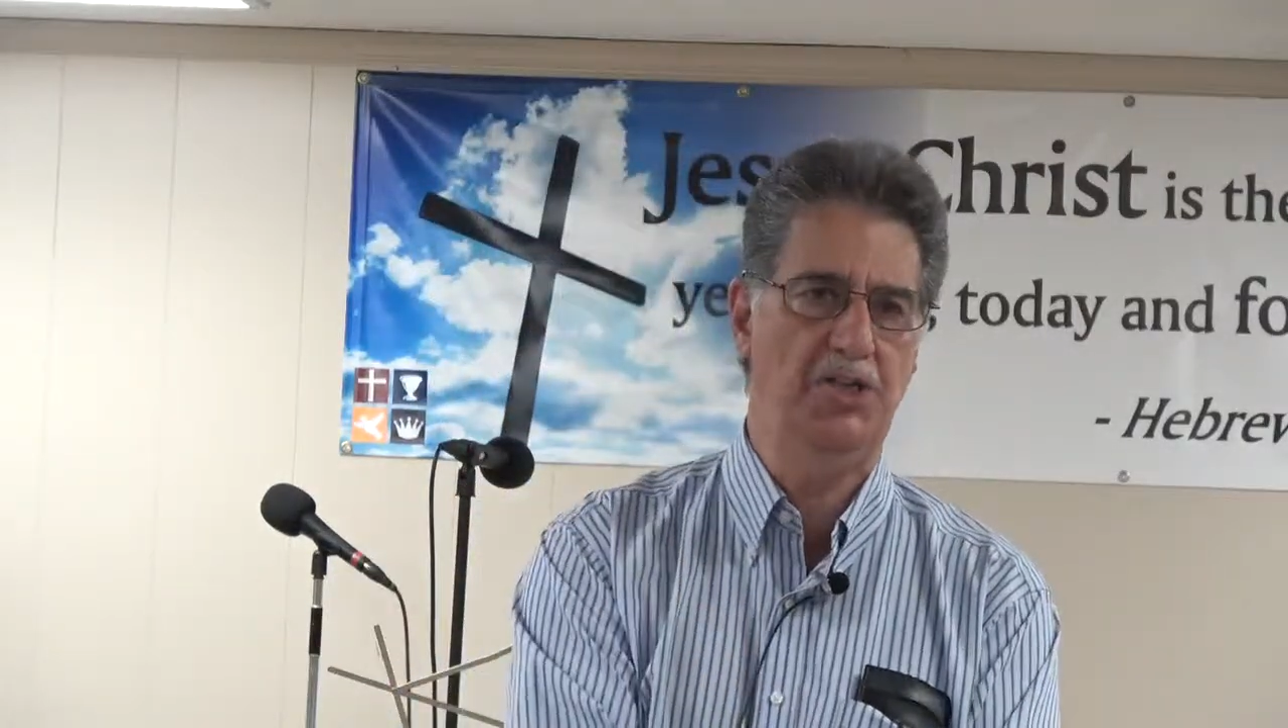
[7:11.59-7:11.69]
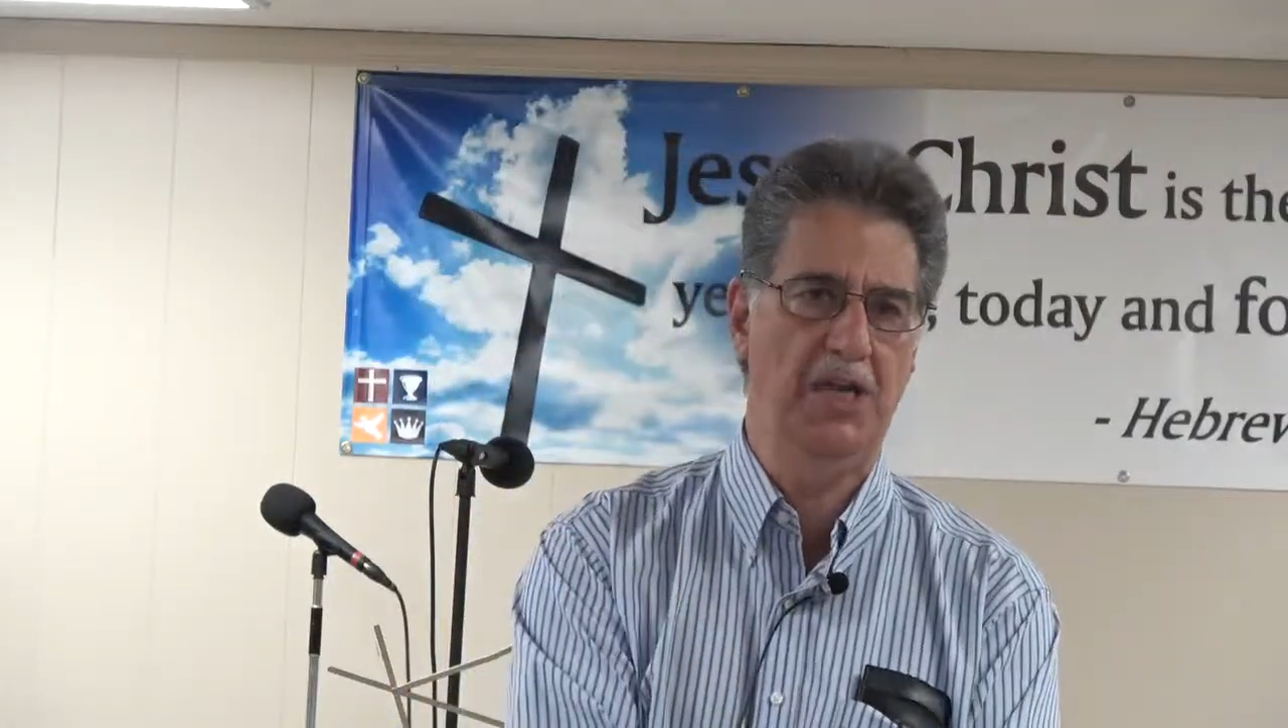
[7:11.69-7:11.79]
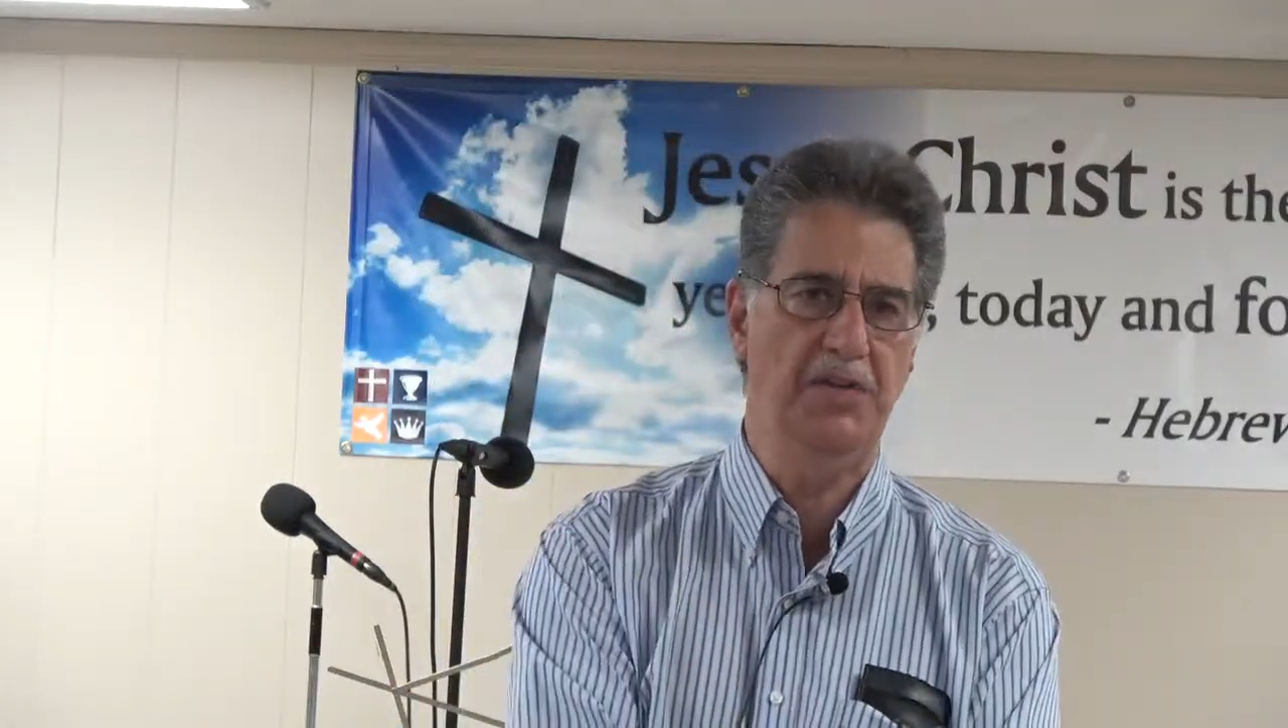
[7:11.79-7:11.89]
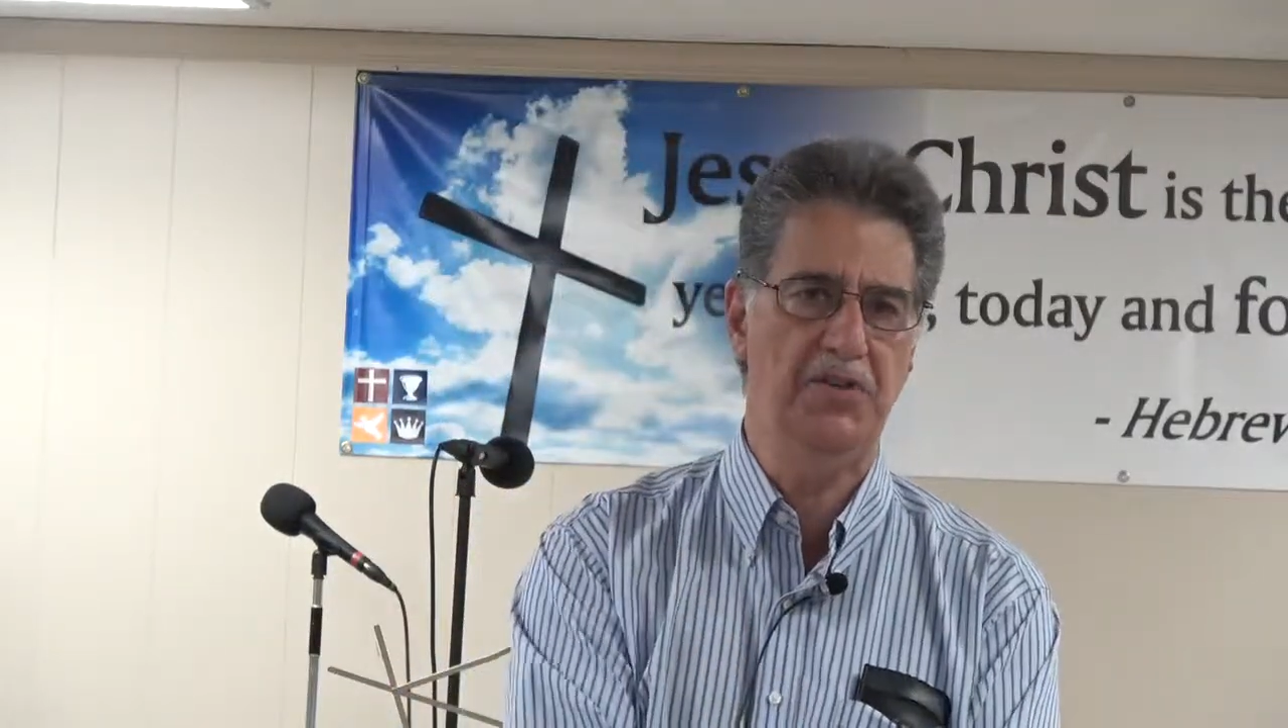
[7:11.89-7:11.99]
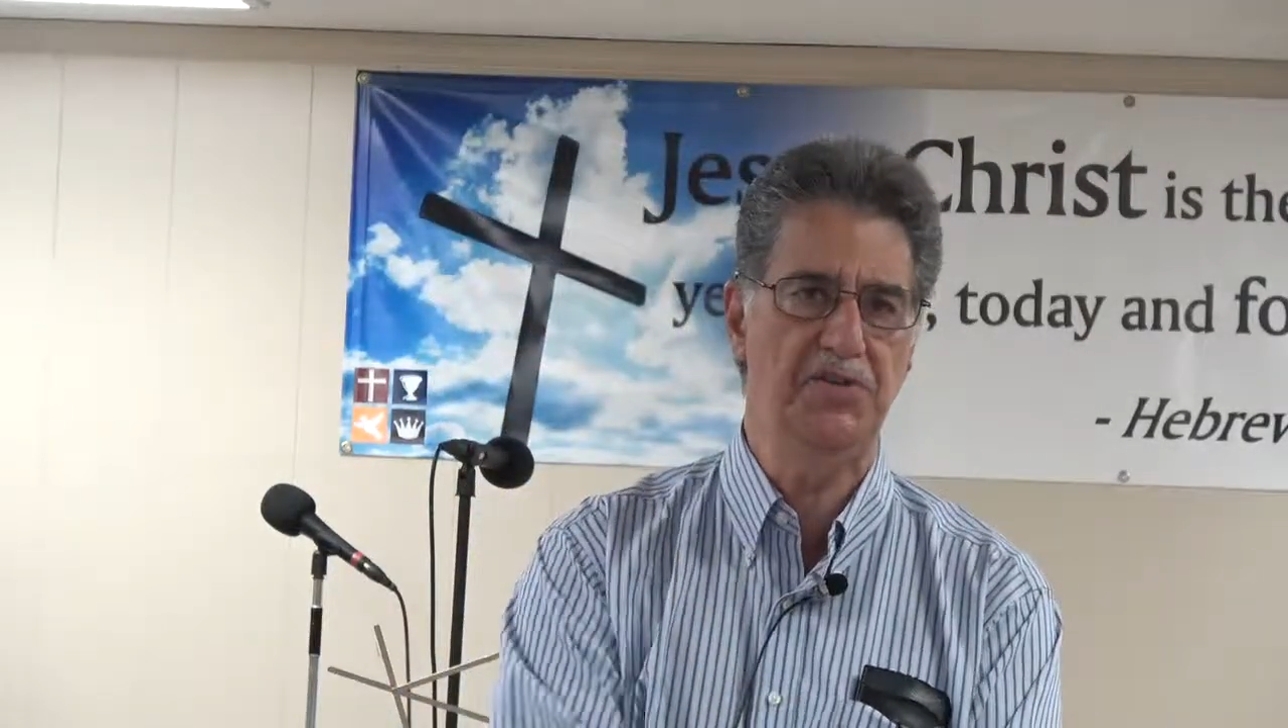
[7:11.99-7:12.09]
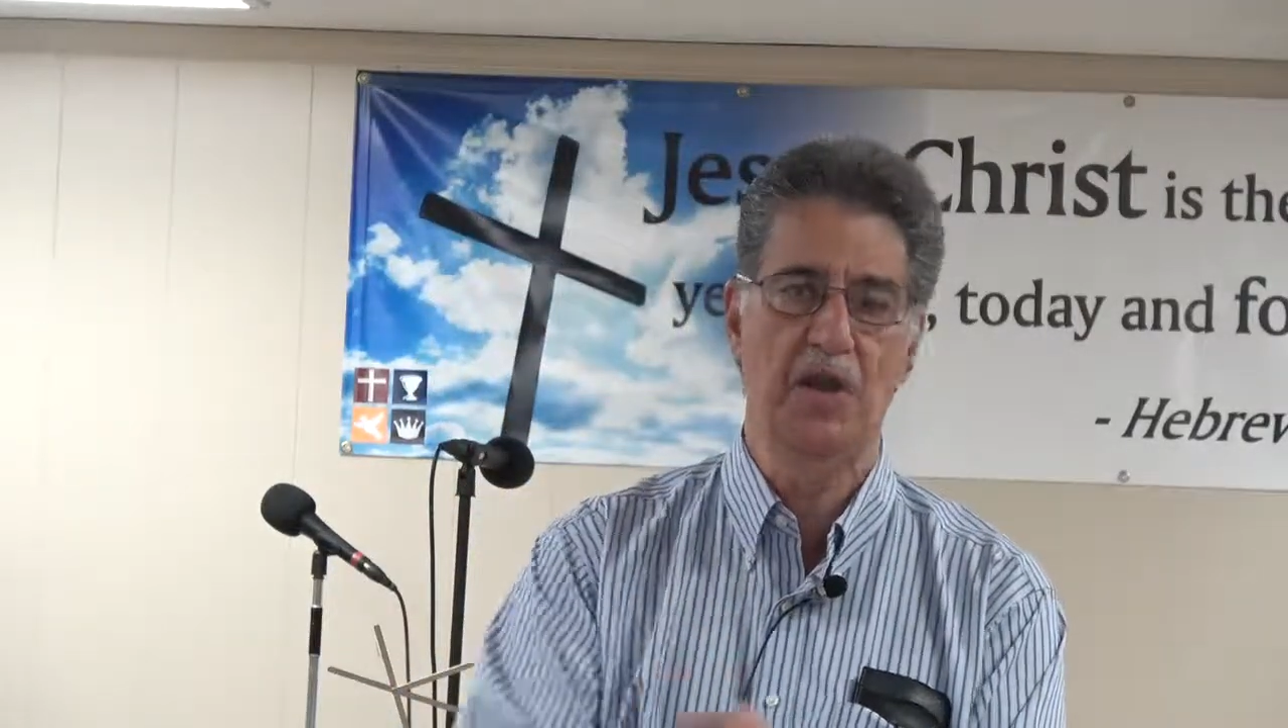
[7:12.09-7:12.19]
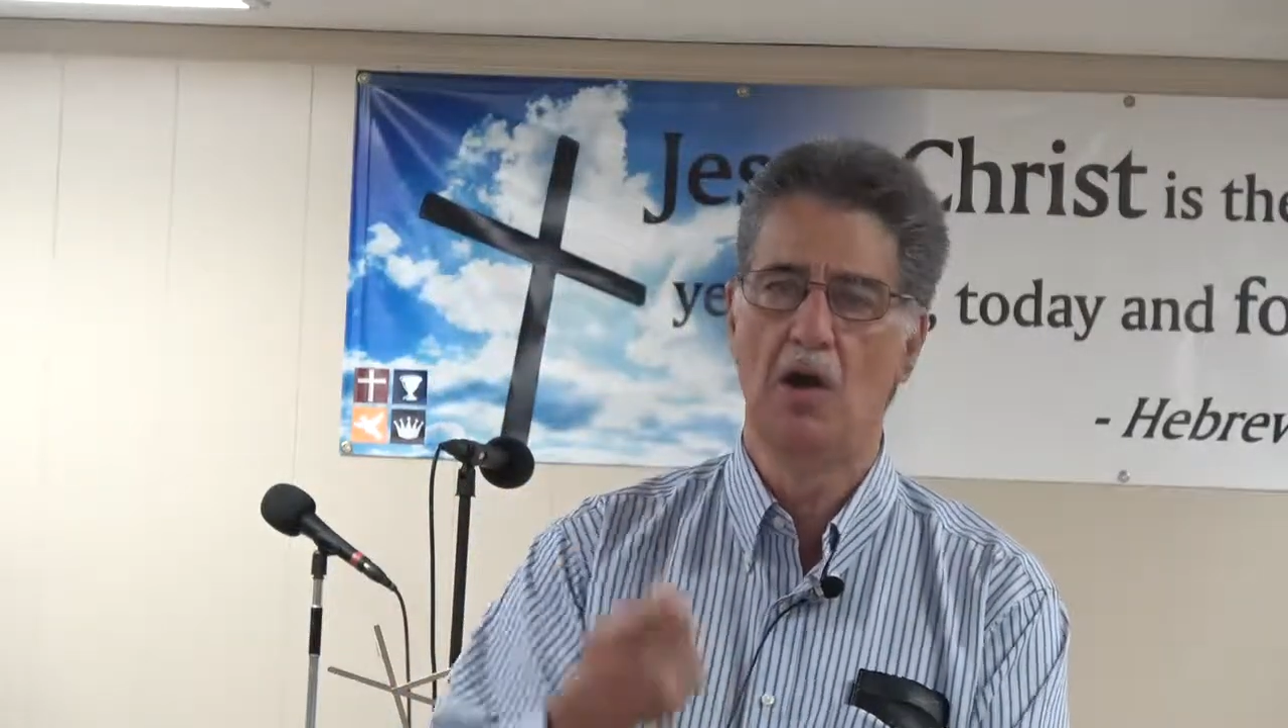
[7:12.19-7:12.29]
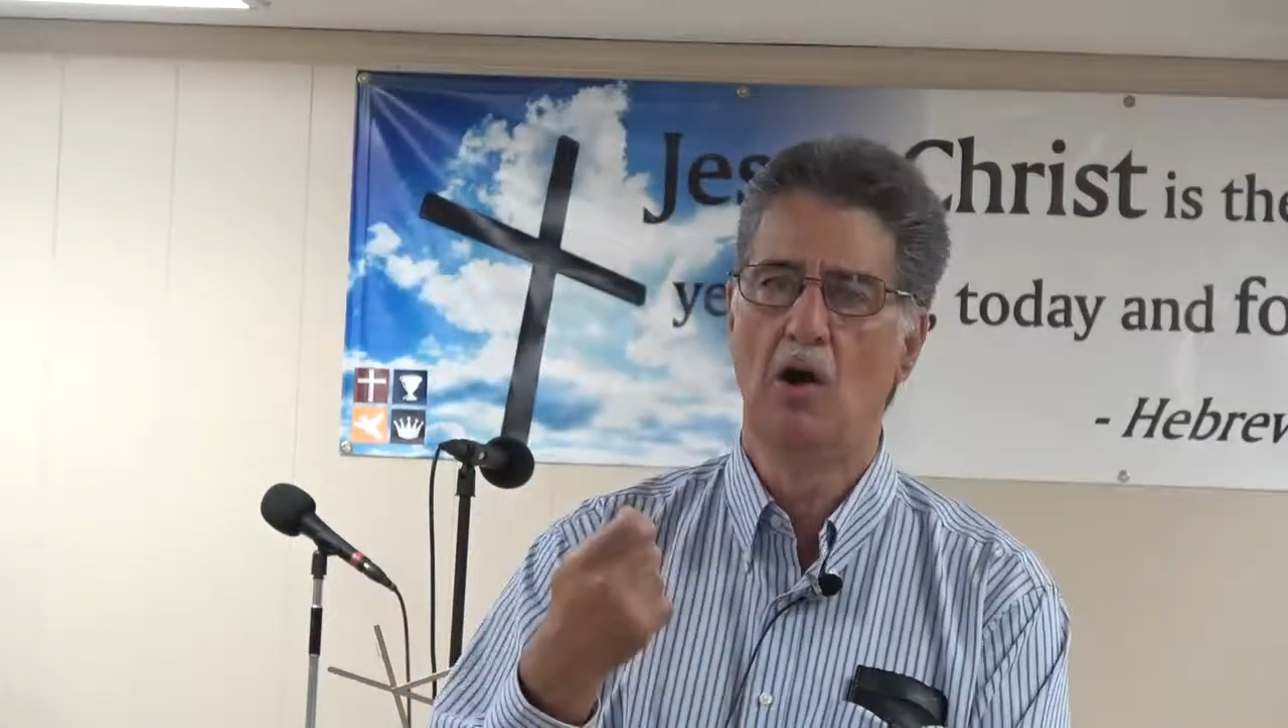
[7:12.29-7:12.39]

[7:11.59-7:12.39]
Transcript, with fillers: Jesus.